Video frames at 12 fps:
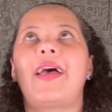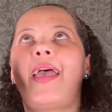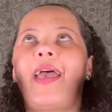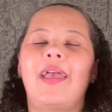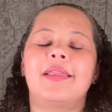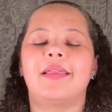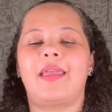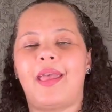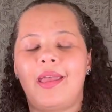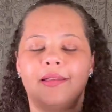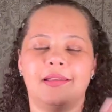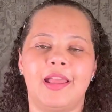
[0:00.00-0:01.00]
had
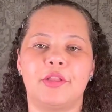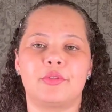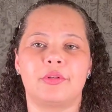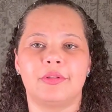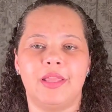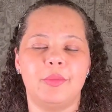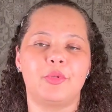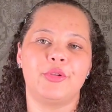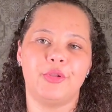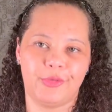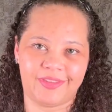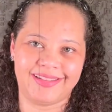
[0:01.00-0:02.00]
a natural labor
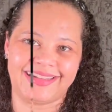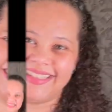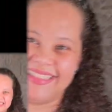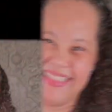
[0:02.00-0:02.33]
using them.